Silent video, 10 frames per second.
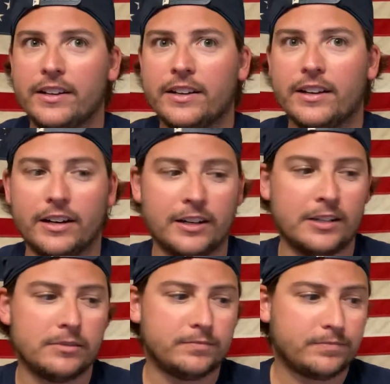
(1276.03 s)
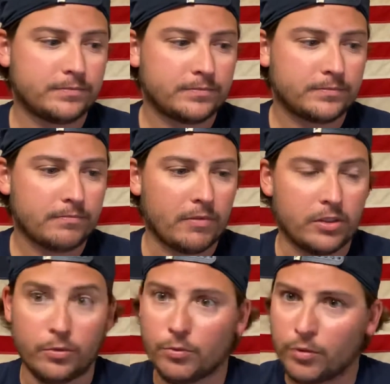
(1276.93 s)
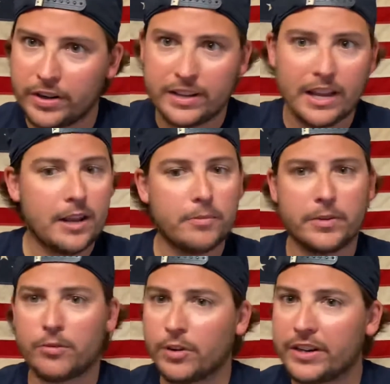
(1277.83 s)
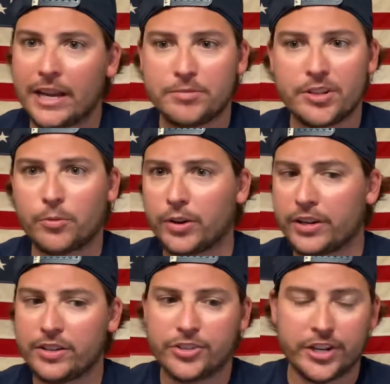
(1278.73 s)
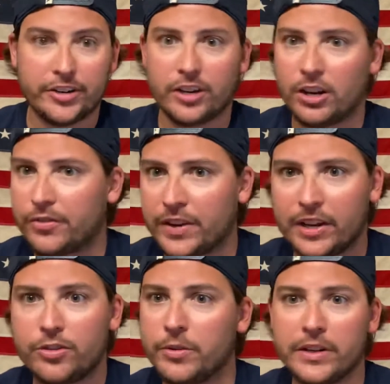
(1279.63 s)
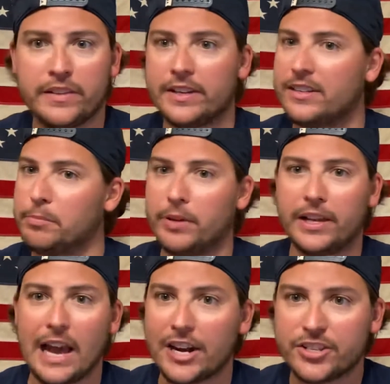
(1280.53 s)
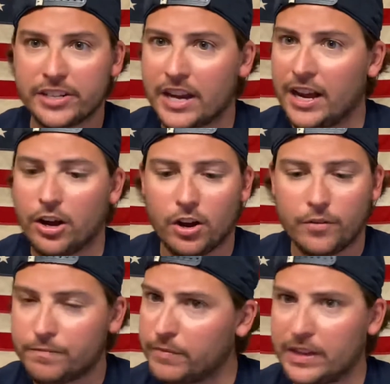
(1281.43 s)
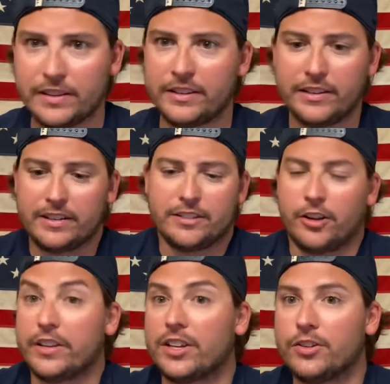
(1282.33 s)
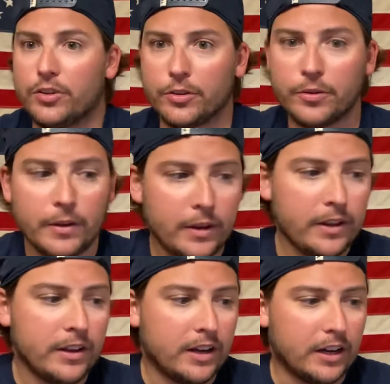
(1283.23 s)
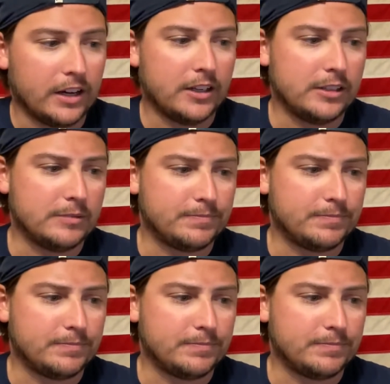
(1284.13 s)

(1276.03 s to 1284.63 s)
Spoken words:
The run game, when the run game's not working, Jared Goff can't do anything. He's a play action guy. That's all he can do. I